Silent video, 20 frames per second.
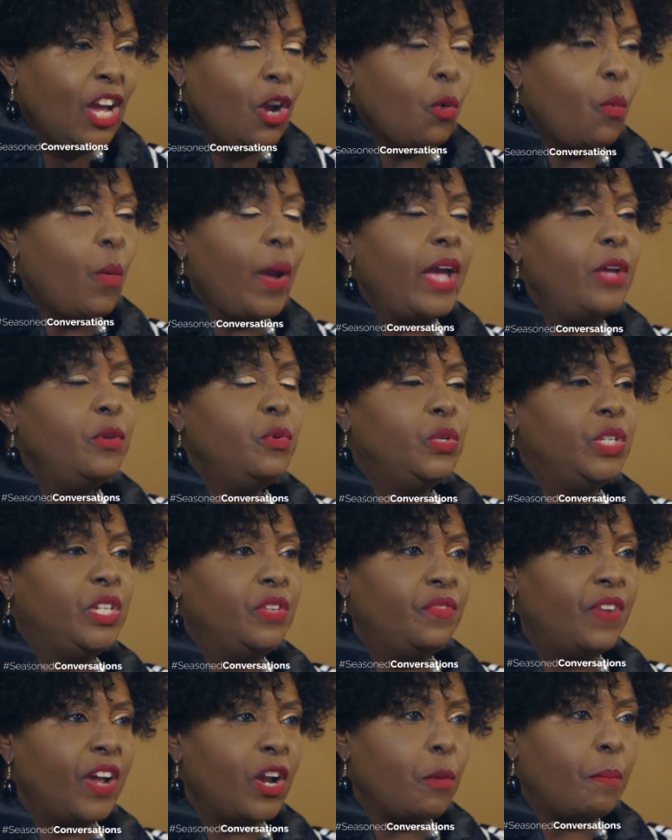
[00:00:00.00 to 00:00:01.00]
where you
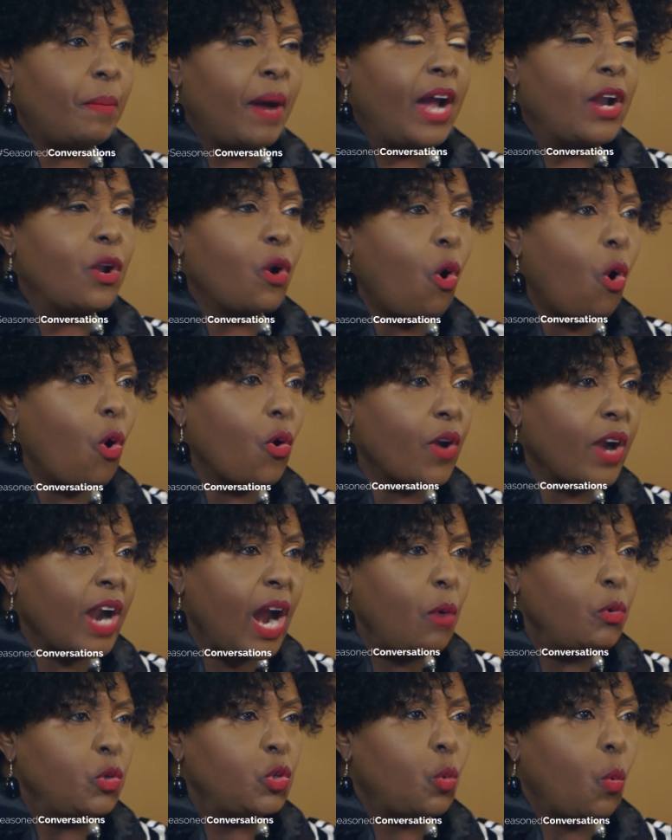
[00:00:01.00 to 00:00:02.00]
develop an
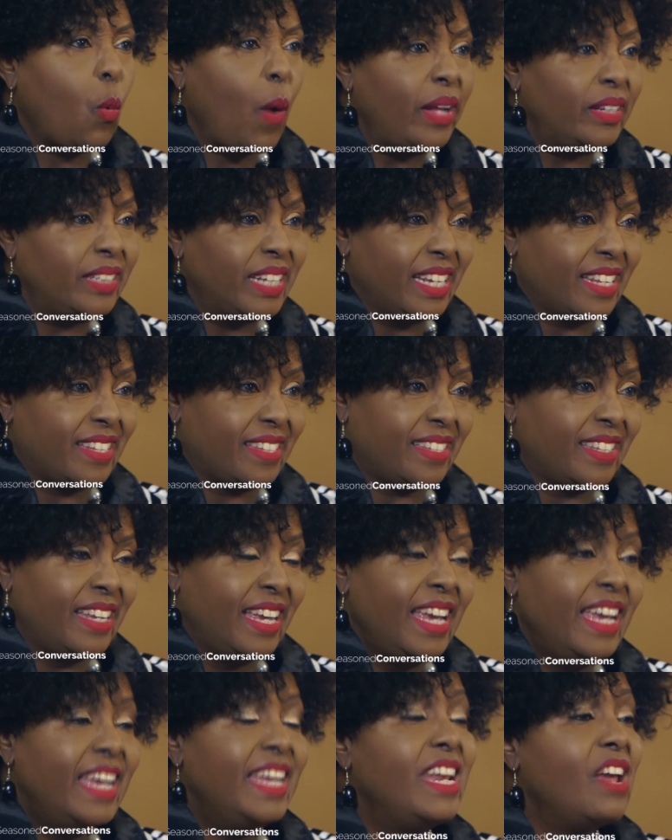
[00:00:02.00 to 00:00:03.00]
all-round wellness
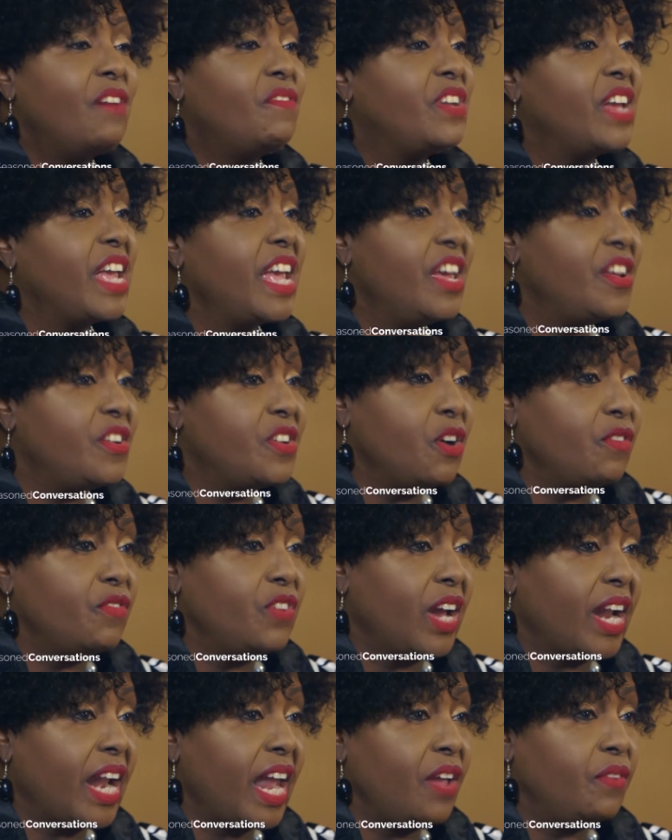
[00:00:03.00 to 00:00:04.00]
in every area of
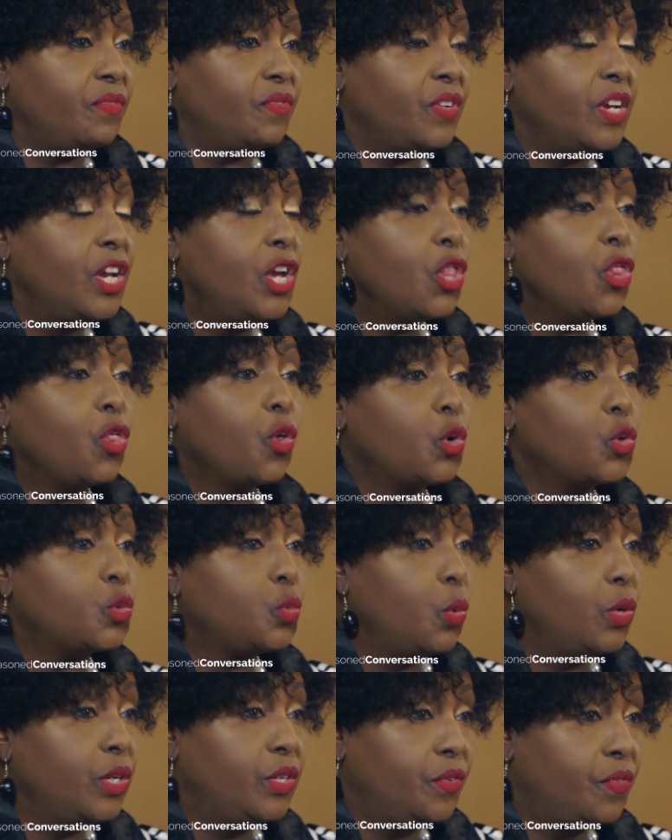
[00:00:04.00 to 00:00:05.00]
your life. Those
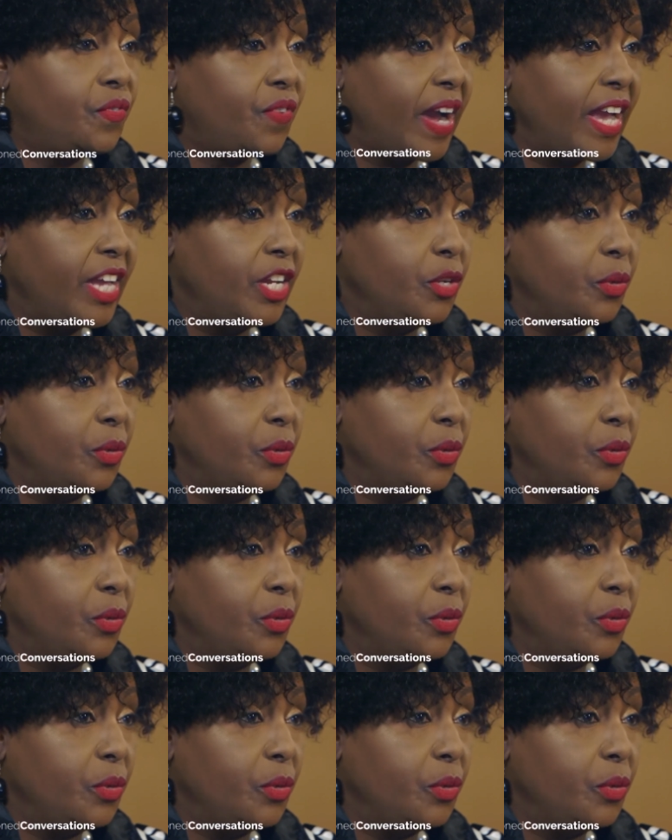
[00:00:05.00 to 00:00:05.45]
will define